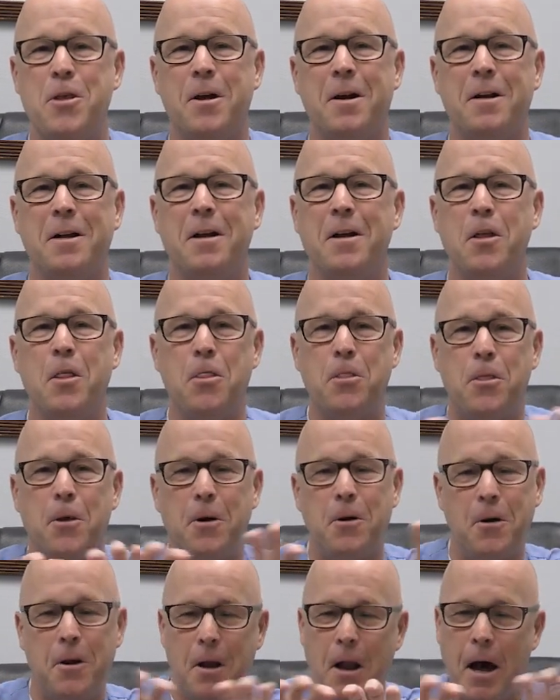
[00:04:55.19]
they're,
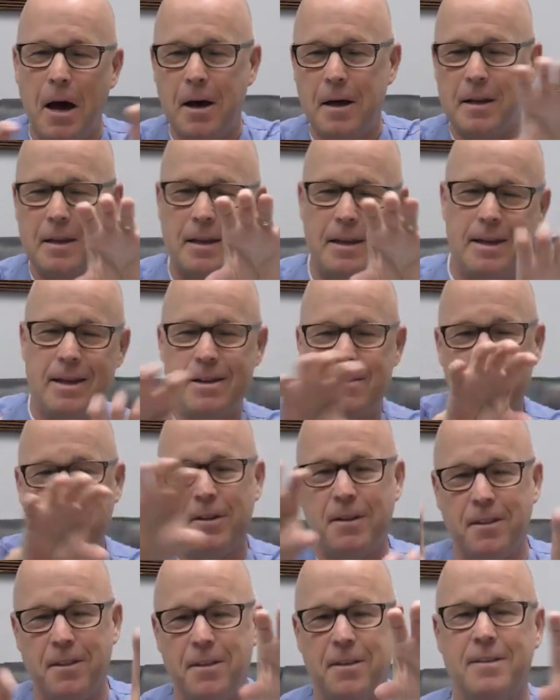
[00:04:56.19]
they're not
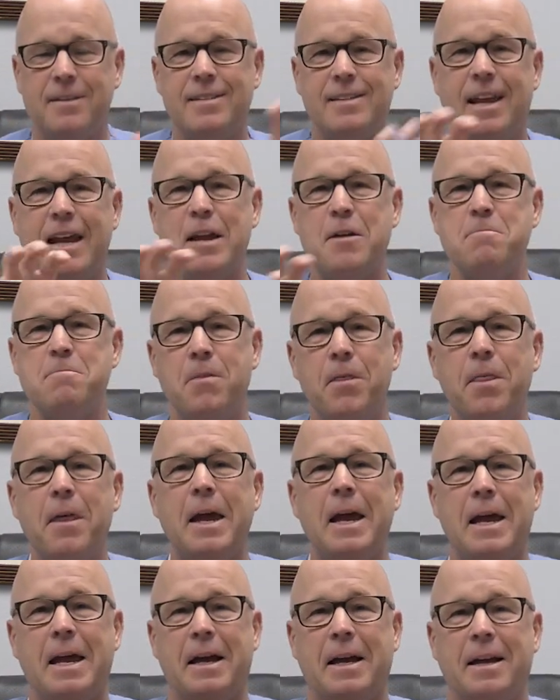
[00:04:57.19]
even the same
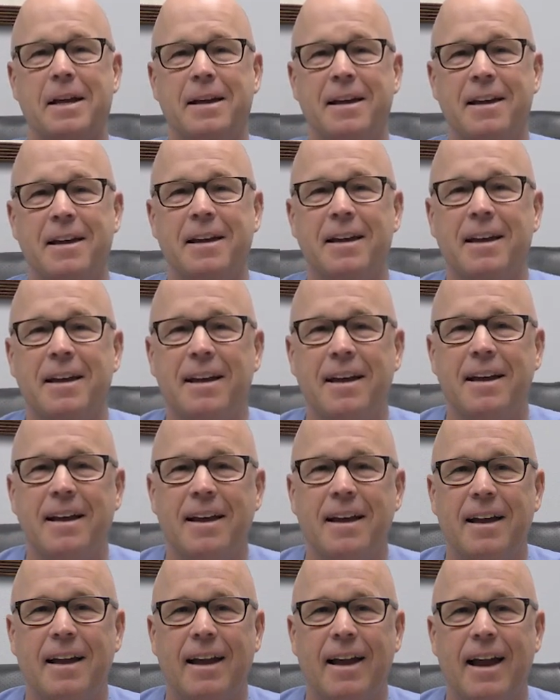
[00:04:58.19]
thing.
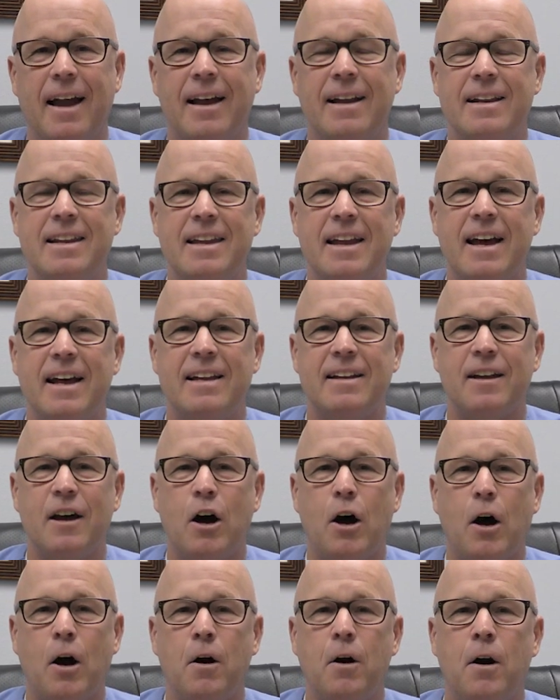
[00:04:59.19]
And yet,
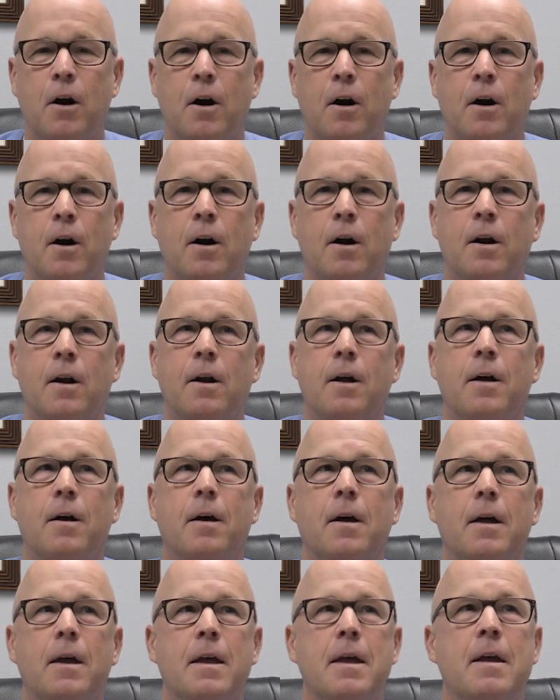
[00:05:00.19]
our
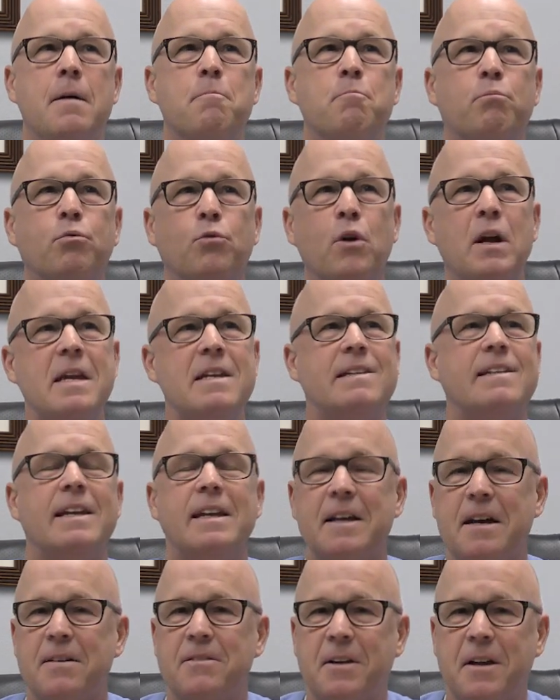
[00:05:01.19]

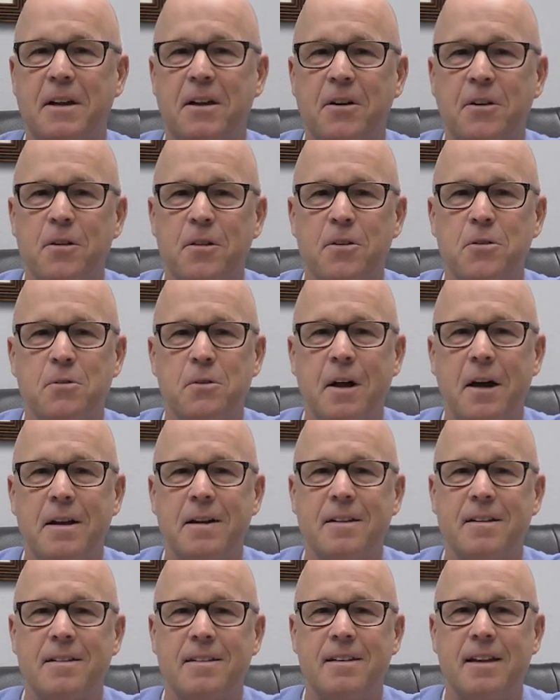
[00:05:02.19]
embracing of it here in the
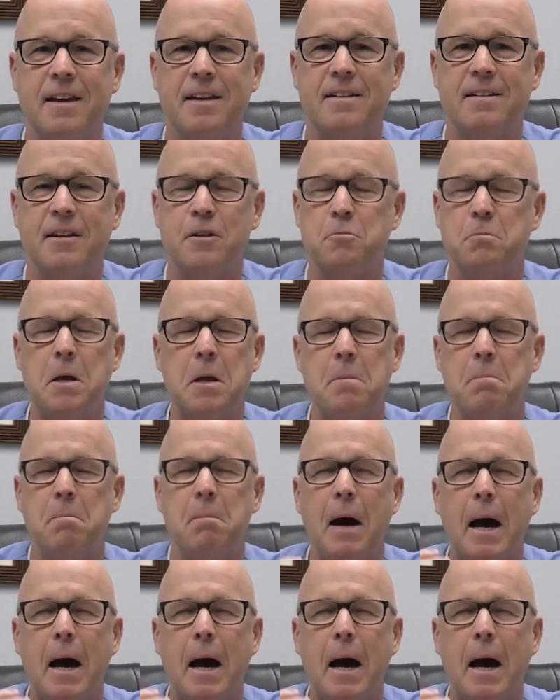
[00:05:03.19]
United States has been